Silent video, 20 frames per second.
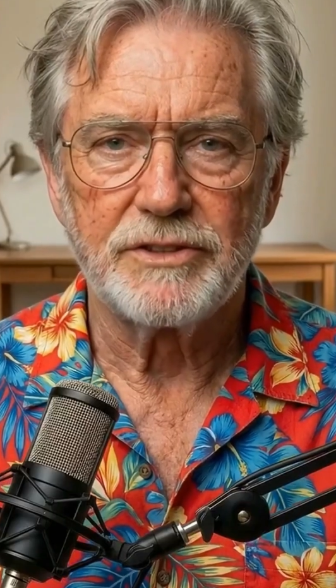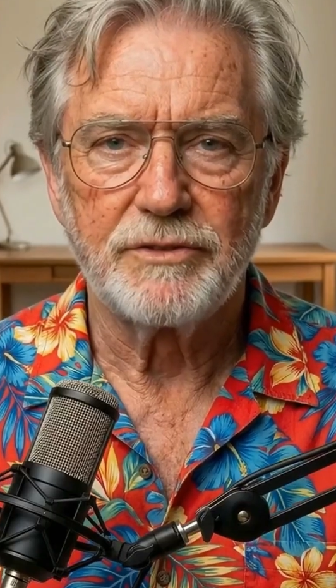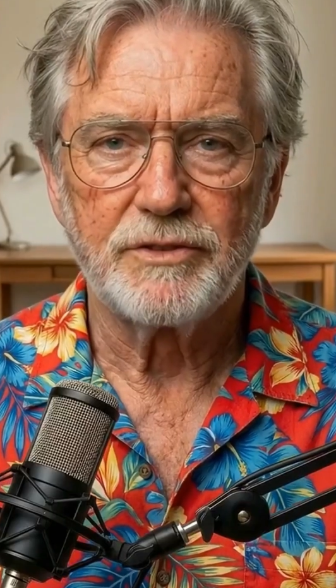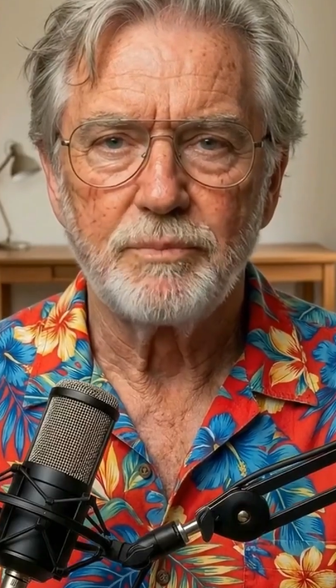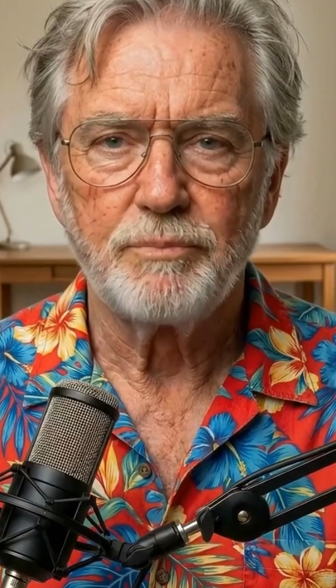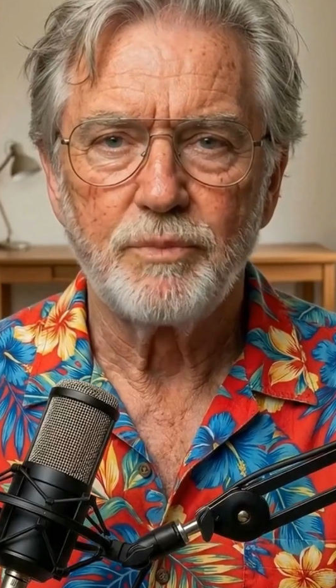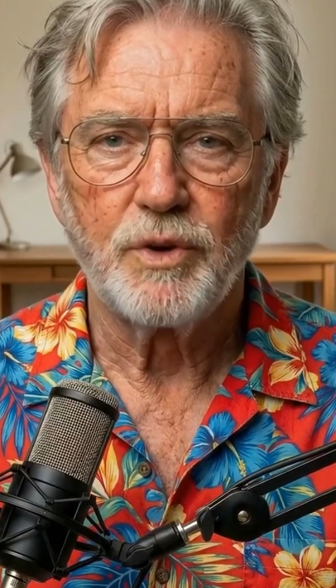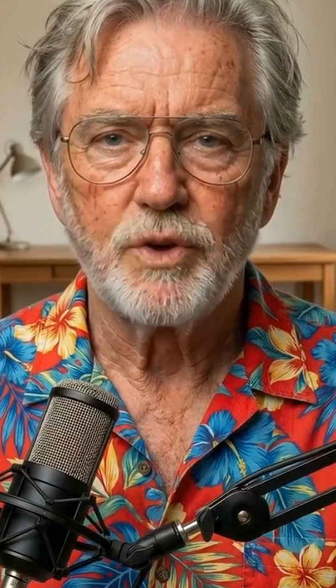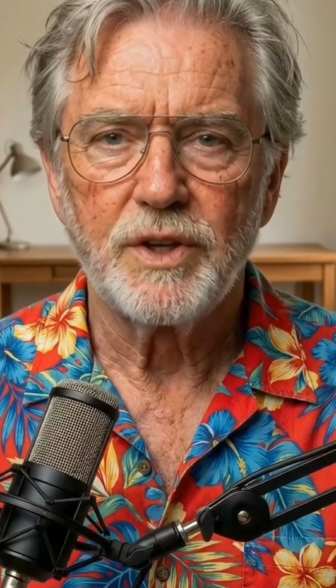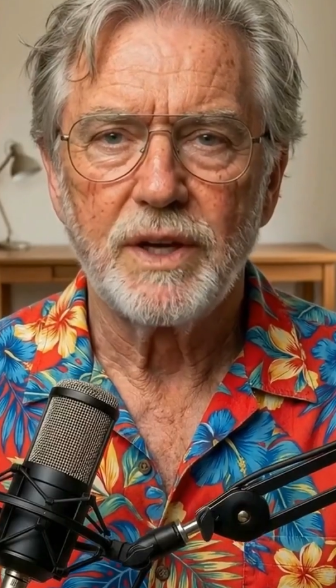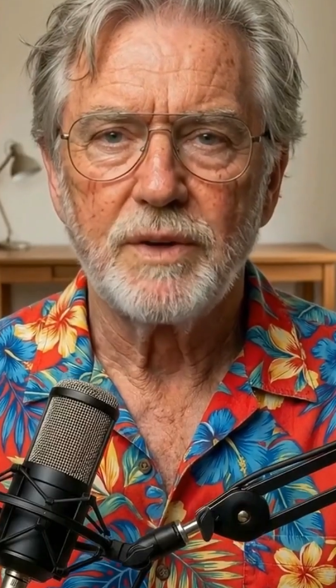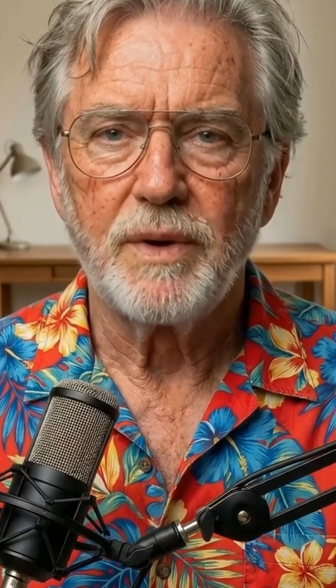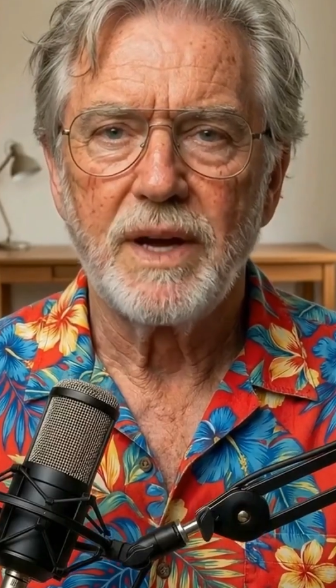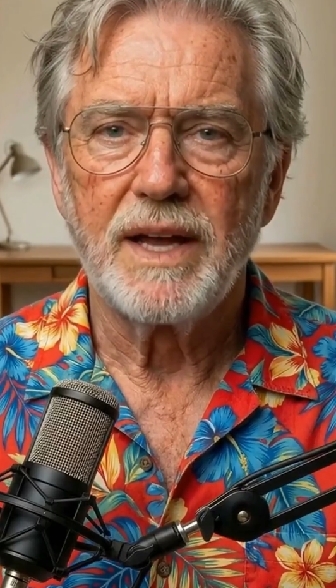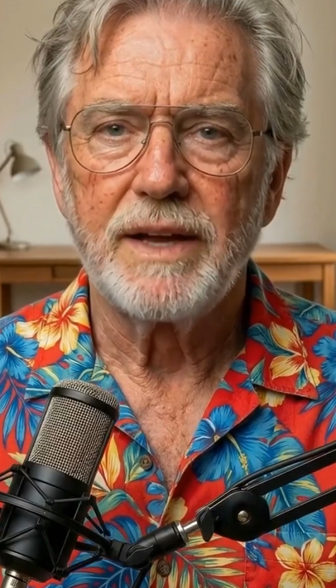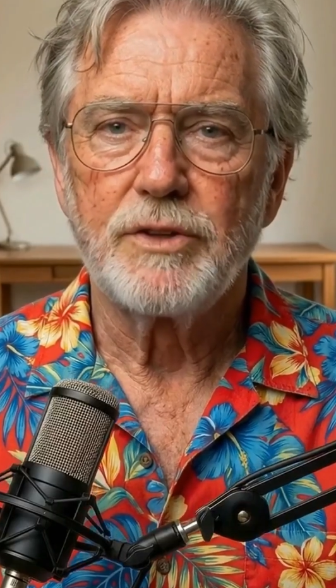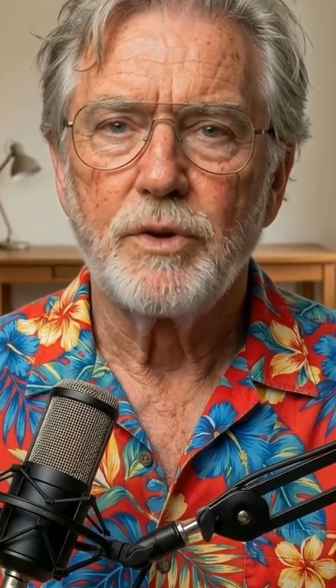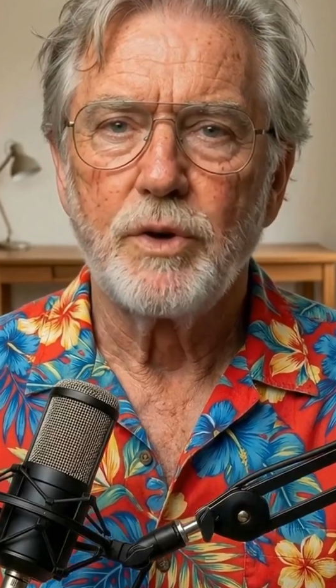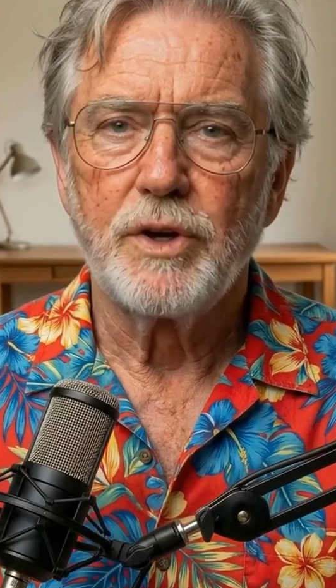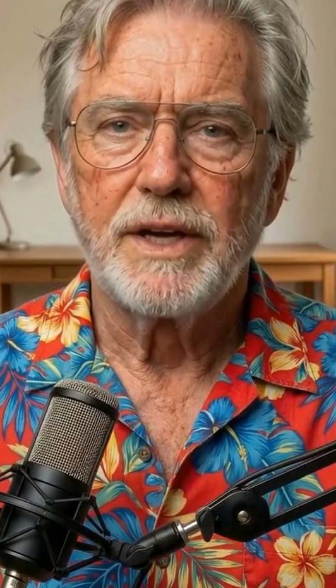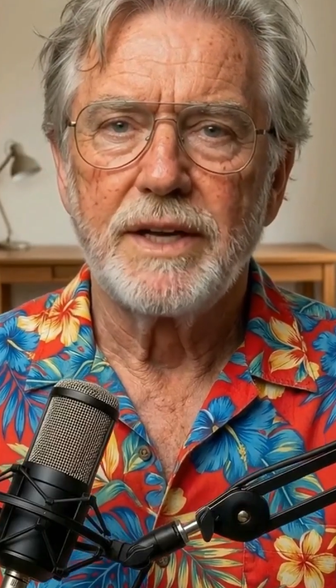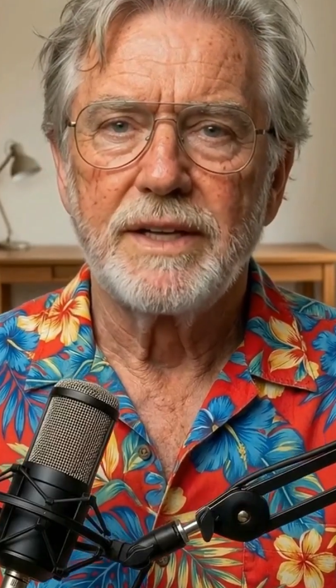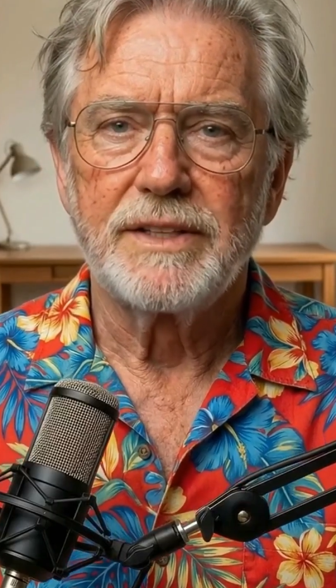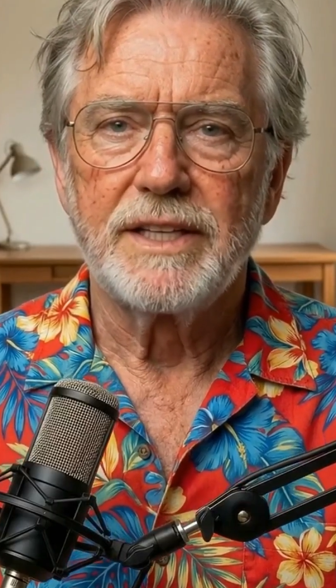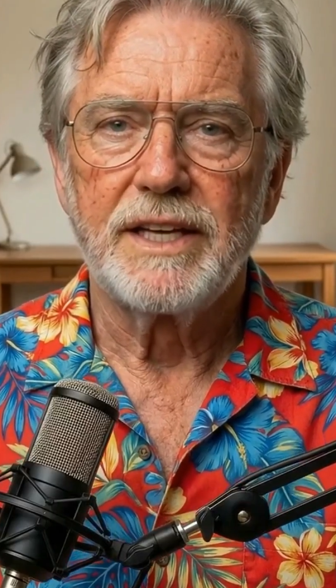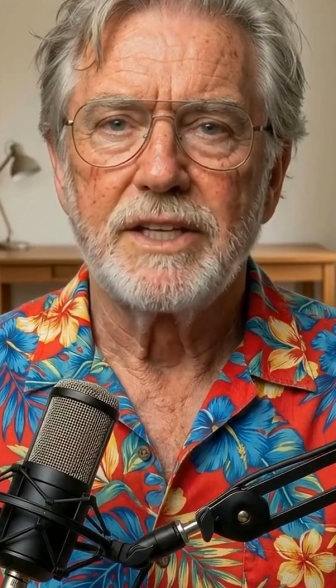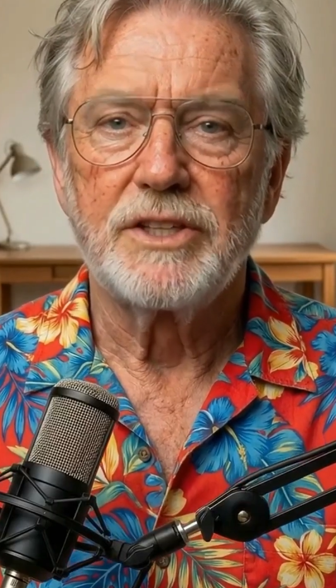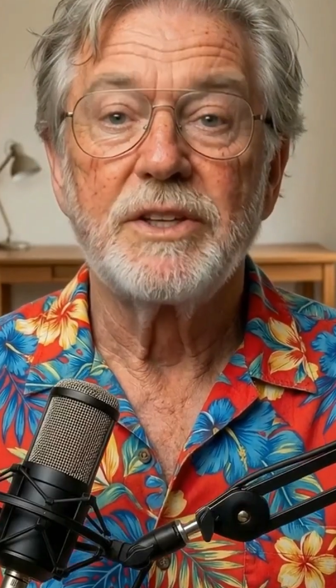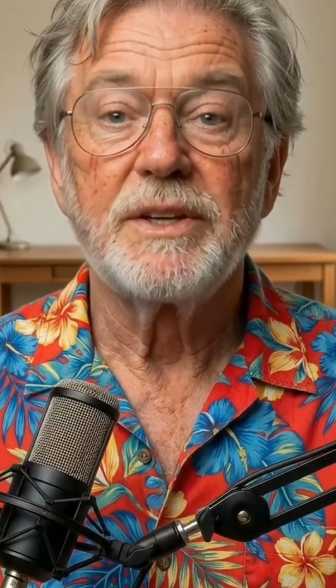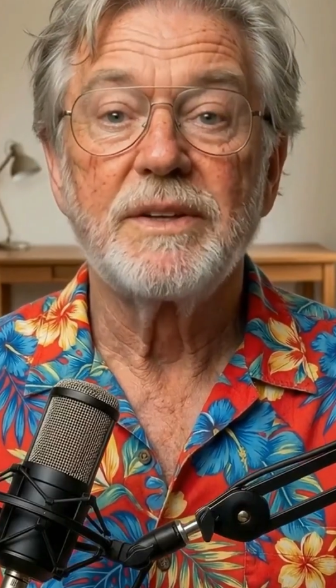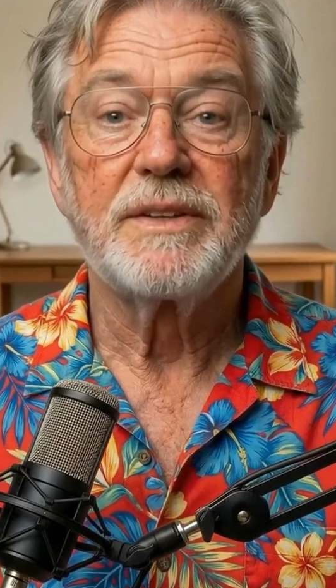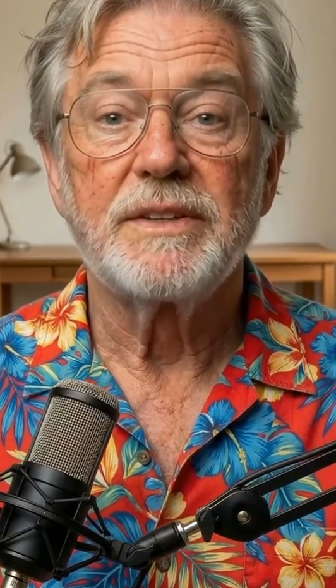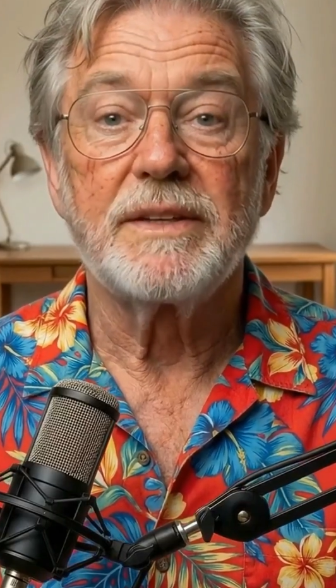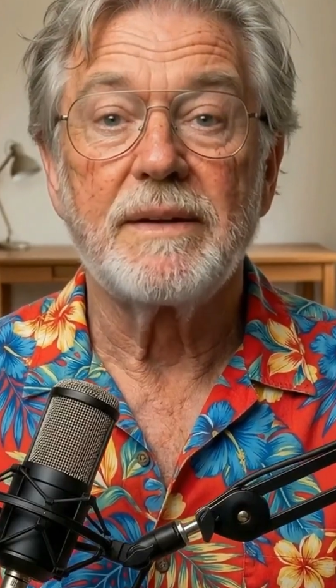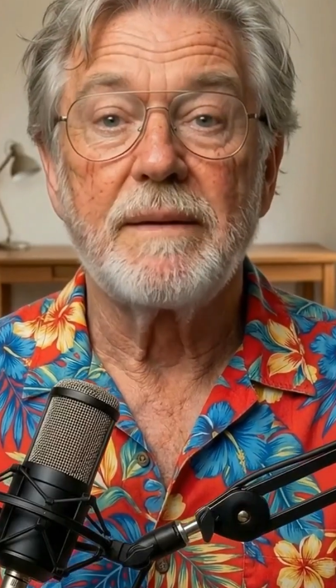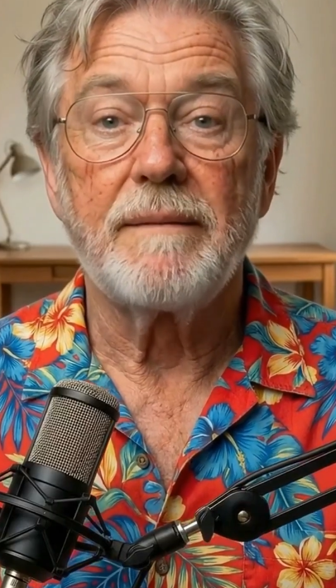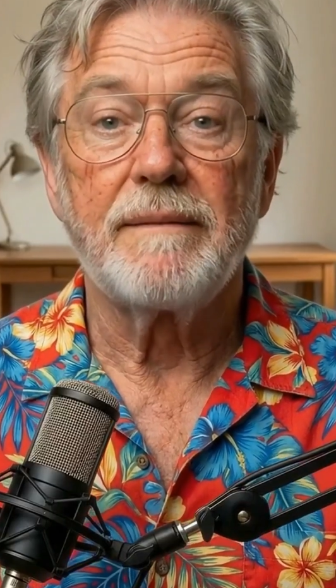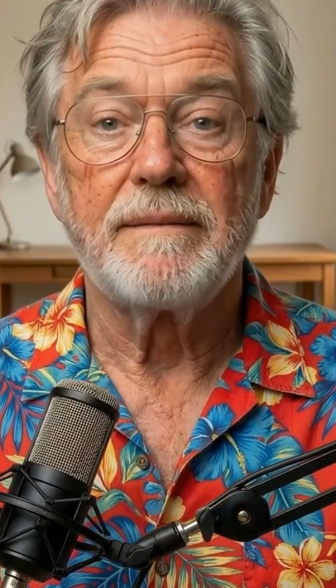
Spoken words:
from voting rights organizations.